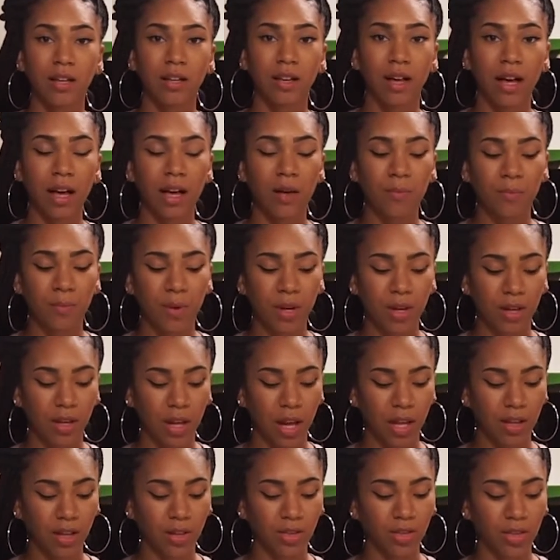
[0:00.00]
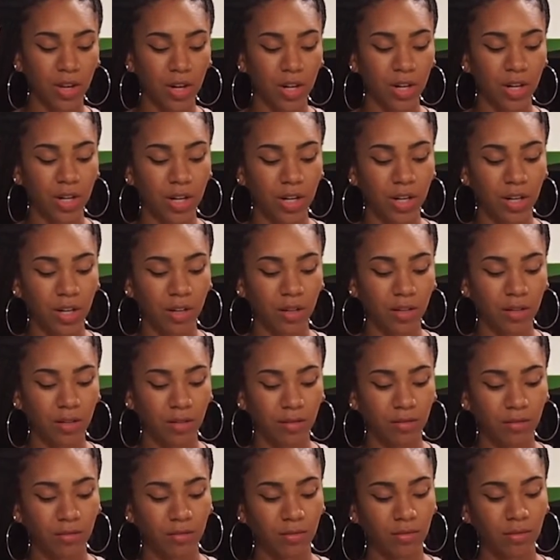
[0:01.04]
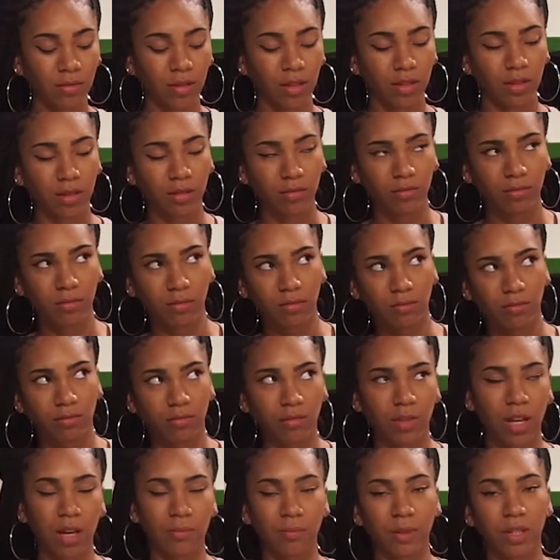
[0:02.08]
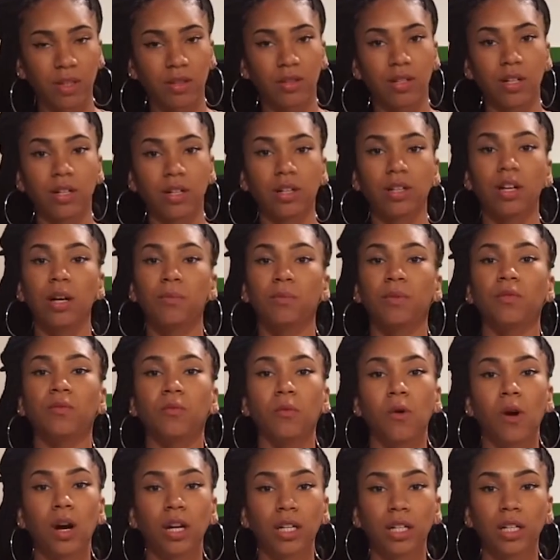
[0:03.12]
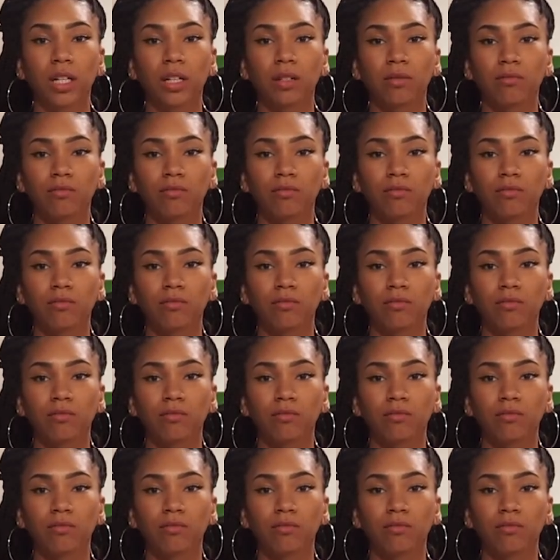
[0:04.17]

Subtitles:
cup and a third cup of water.